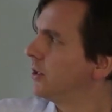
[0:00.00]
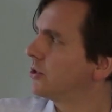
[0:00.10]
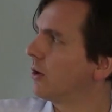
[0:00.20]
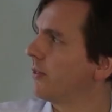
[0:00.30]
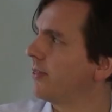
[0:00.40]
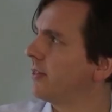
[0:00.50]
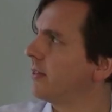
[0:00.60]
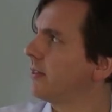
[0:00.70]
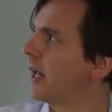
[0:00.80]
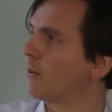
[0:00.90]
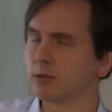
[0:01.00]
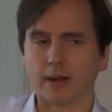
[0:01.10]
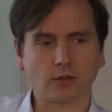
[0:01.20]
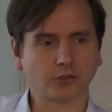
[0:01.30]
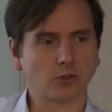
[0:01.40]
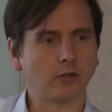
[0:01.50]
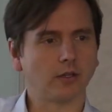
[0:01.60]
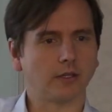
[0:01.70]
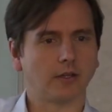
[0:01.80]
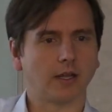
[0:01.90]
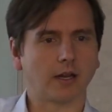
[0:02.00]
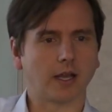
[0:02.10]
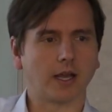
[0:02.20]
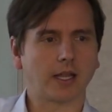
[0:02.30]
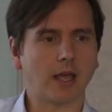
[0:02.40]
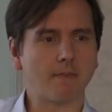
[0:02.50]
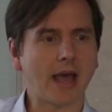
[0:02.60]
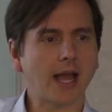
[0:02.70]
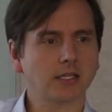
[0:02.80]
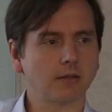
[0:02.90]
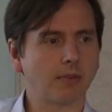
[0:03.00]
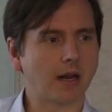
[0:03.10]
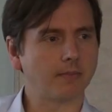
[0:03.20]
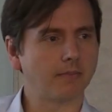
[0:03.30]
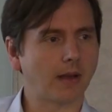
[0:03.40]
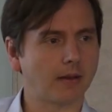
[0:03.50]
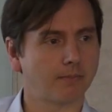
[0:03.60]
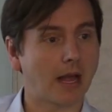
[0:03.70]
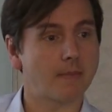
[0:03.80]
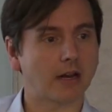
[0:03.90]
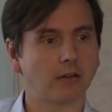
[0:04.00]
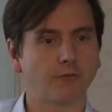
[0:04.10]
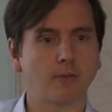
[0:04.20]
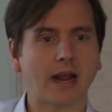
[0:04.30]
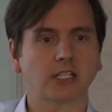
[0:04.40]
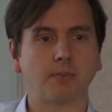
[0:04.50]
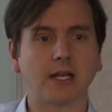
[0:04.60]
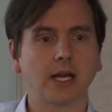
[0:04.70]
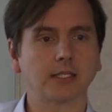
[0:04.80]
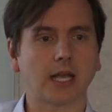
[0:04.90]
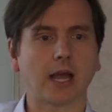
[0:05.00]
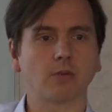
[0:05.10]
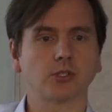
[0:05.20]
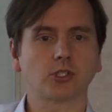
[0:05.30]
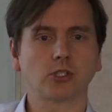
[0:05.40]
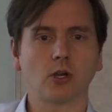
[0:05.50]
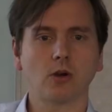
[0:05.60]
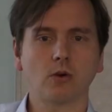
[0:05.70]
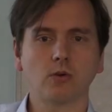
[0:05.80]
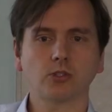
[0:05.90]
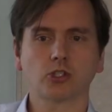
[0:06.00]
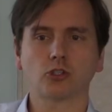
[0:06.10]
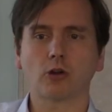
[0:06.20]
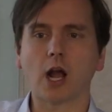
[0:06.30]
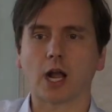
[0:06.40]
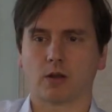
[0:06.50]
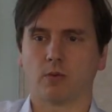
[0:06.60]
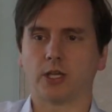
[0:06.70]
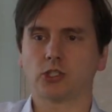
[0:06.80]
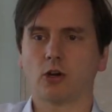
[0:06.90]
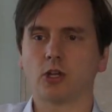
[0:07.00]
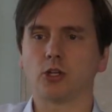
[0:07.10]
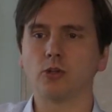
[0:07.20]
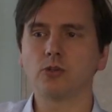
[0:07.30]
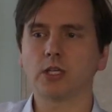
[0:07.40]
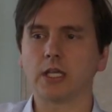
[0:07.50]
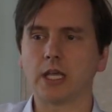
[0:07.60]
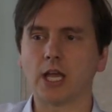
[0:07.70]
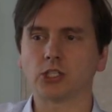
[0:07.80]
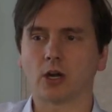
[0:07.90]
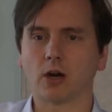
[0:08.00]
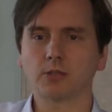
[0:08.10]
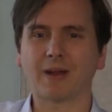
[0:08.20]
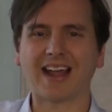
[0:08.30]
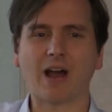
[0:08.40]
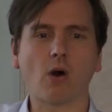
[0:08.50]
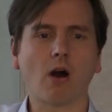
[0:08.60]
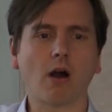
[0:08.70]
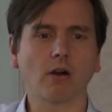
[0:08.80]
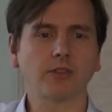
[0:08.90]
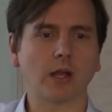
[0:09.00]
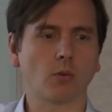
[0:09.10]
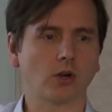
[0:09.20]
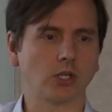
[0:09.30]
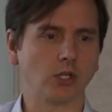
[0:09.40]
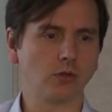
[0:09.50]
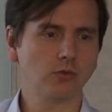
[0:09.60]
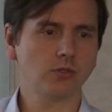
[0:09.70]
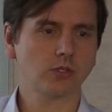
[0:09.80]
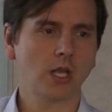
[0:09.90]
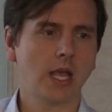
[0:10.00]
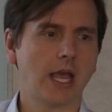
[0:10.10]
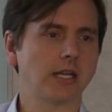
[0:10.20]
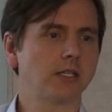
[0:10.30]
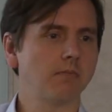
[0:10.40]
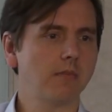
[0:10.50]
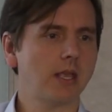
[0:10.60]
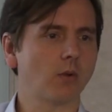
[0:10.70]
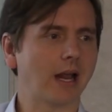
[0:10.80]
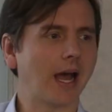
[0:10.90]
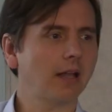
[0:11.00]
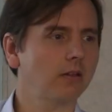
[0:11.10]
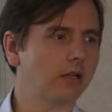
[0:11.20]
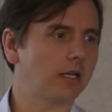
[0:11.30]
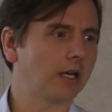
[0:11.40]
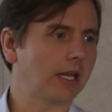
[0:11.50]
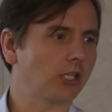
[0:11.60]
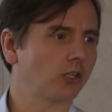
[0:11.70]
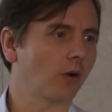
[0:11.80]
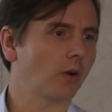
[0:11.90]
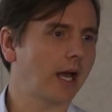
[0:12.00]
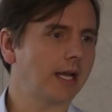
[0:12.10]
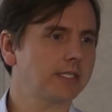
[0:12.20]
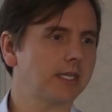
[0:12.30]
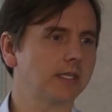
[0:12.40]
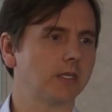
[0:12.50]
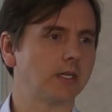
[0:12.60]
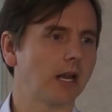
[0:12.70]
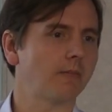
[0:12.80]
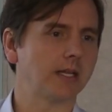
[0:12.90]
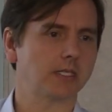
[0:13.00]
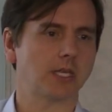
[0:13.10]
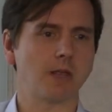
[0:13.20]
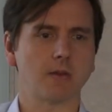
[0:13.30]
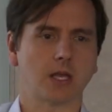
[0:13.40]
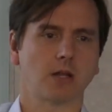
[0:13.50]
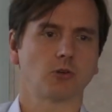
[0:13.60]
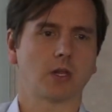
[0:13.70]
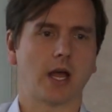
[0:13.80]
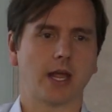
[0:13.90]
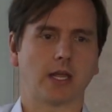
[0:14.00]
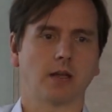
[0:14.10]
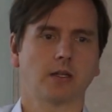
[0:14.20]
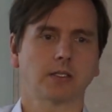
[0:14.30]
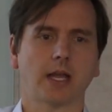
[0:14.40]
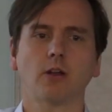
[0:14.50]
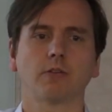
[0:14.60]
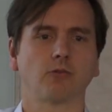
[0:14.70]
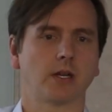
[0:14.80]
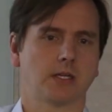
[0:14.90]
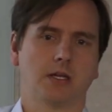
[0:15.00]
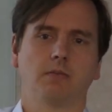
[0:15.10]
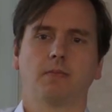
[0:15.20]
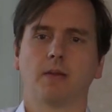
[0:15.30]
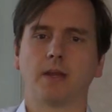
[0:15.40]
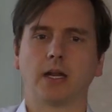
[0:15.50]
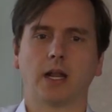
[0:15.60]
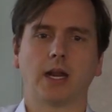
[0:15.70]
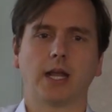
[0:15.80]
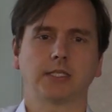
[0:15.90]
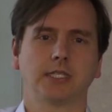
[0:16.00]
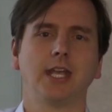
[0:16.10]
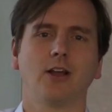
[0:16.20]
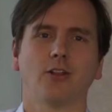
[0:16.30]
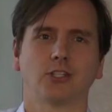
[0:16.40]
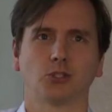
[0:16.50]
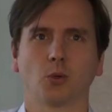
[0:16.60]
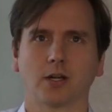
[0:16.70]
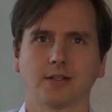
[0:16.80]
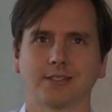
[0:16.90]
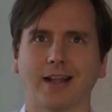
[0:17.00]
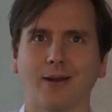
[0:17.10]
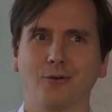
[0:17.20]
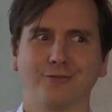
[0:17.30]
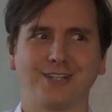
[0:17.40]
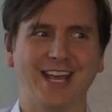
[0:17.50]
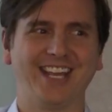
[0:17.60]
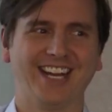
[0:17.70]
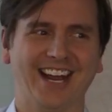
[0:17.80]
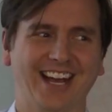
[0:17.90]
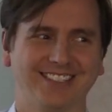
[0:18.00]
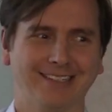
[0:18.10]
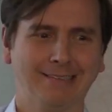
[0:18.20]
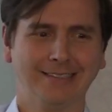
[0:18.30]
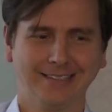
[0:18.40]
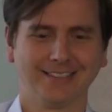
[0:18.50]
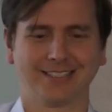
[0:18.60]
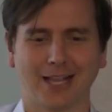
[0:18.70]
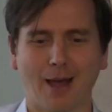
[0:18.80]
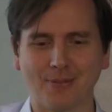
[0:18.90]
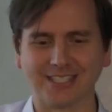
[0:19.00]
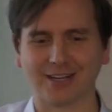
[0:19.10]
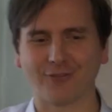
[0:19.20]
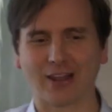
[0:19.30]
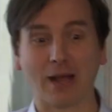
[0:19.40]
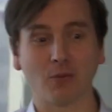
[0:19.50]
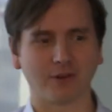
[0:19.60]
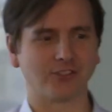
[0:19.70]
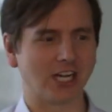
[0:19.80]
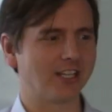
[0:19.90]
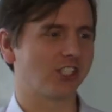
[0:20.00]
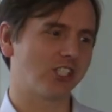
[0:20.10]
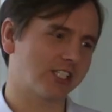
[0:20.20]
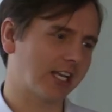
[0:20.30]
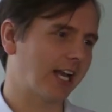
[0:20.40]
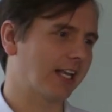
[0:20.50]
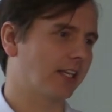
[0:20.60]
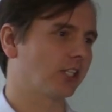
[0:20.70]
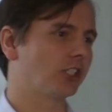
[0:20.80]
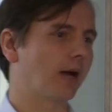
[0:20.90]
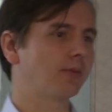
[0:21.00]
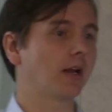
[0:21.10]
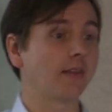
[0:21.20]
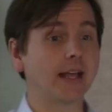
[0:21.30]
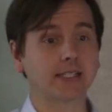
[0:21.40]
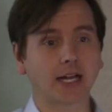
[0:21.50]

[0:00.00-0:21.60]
So then I went to medical school, and, and I, I came back to bio, bio, biomedical informatics because I was so struck when I started using E H Rs by how hard they were to use. And to me, when I look at an E H R, what I see is the database schema underlying it, because I could have written it. I mean, and I see all the shortcuts that I would have taken as sloppy stuff that I would have done to just to kind of get the job done. And that's